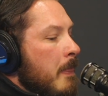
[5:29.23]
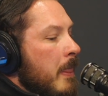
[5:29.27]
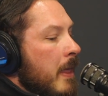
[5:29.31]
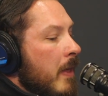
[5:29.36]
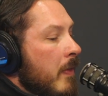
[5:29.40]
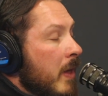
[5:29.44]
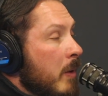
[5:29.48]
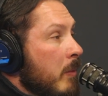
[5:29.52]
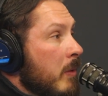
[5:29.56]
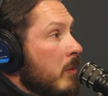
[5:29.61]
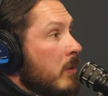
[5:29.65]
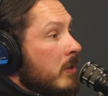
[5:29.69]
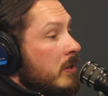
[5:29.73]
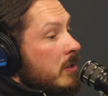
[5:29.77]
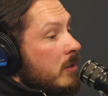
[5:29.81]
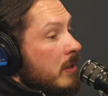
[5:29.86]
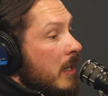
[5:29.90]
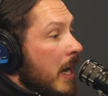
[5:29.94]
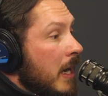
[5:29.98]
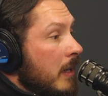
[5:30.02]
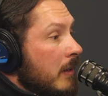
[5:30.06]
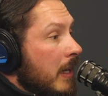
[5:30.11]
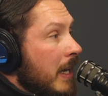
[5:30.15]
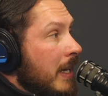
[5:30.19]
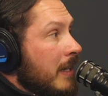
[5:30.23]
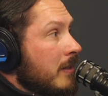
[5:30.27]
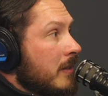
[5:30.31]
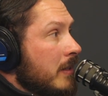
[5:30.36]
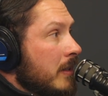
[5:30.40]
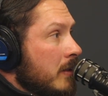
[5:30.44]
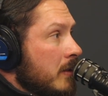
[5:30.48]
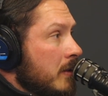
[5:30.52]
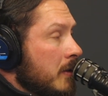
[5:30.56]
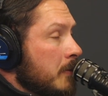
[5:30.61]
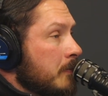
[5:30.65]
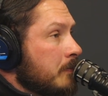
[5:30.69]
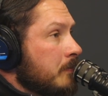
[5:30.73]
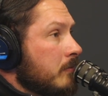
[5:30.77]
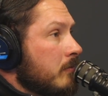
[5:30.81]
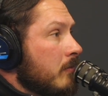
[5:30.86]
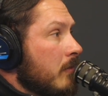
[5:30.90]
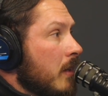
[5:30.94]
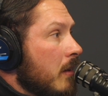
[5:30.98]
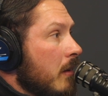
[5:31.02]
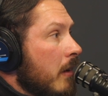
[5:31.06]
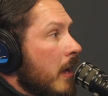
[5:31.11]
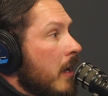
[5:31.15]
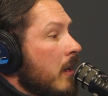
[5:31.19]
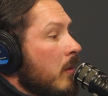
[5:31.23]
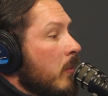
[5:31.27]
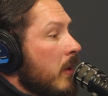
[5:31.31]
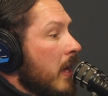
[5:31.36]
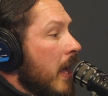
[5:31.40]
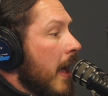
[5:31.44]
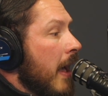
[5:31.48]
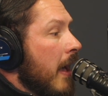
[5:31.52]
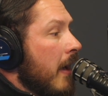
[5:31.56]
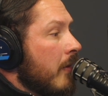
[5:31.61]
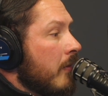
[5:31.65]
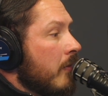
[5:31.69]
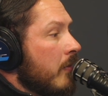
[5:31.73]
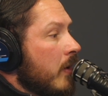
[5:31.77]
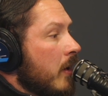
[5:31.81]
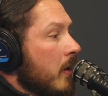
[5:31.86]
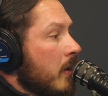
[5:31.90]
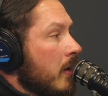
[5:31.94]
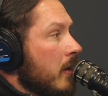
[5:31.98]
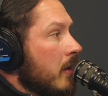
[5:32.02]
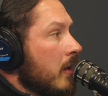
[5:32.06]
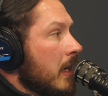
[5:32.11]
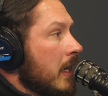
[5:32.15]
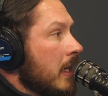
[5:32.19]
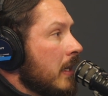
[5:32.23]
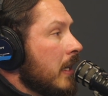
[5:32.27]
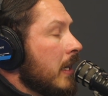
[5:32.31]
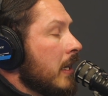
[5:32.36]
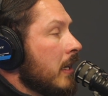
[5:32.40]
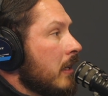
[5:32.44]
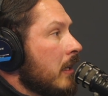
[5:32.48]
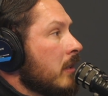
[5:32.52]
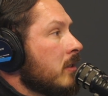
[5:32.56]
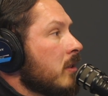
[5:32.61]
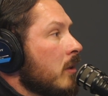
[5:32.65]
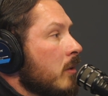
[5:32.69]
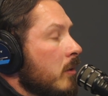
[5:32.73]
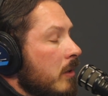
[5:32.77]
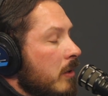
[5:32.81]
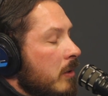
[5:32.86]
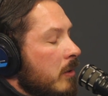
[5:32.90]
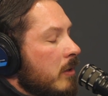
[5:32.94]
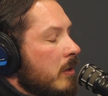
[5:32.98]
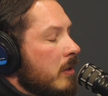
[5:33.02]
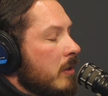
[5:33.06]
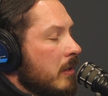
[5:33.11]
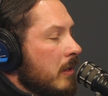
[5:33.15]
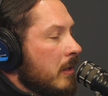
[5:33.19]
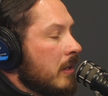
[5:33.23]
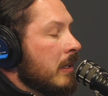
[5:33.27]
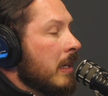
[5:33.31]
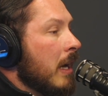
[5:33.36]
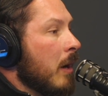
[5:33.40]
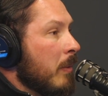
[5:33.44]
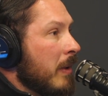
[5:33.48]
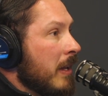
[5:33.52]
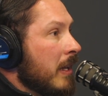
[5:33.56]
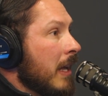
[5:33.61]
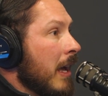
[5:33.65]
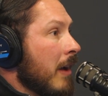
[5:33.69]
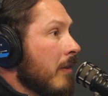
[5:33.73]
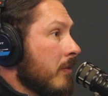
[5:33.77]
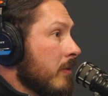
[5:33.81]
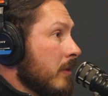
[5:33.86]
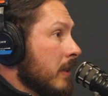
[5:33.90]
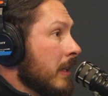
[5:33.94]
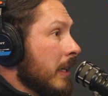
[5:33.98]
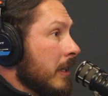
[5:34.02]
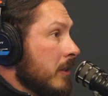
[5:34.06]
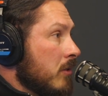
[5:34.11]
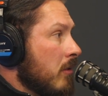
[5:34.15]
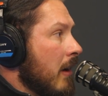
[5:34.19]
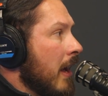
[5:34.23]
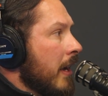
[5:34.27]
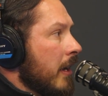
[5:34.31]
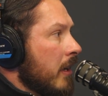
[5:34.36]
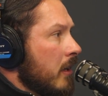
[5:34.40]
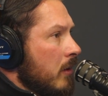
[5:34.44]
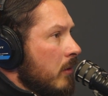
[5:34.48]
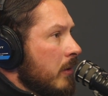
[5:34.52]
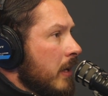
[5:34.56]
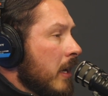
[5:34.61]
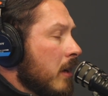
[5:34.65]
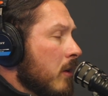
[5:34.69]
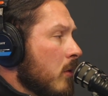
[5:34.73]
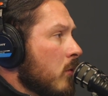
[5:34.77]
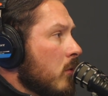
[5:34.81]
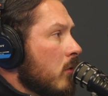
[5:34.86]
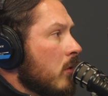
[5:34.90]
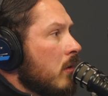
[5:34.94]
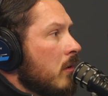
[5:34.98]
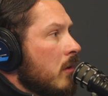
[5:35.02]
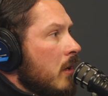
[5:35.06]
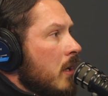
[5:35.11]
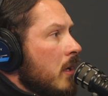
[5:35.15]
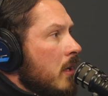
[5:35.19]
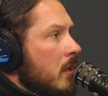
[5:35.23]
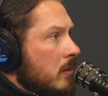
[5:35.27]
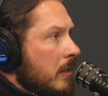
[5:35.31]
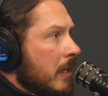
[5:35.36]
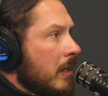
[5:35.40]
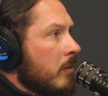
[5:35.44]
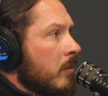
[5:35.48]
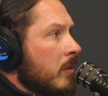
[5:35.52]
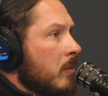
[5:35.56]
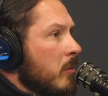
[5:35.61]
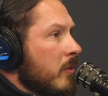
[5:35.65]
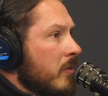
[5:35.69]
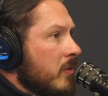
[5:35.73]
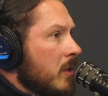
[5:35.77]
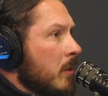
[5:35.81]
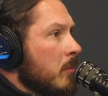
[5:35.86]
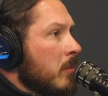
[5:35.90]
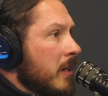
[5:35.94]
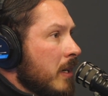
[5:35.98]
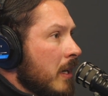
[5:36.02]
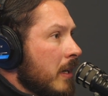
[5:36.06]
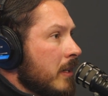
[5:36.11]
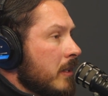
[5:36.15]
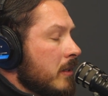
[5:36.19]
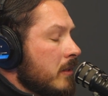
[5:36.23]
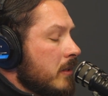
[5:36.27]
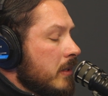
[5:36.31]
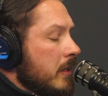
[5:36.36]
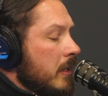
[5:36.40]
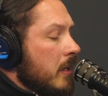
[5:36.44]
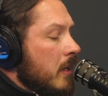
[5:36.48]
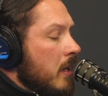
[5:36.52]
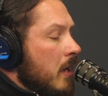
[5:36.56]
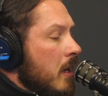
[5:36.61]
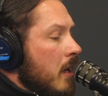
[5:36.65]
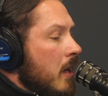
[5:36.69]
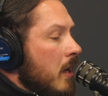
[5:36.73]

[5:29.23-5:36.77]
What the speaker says: And then we went to an online system, and we have so now we have electronic. Okay, cool. So that removes some redundancy.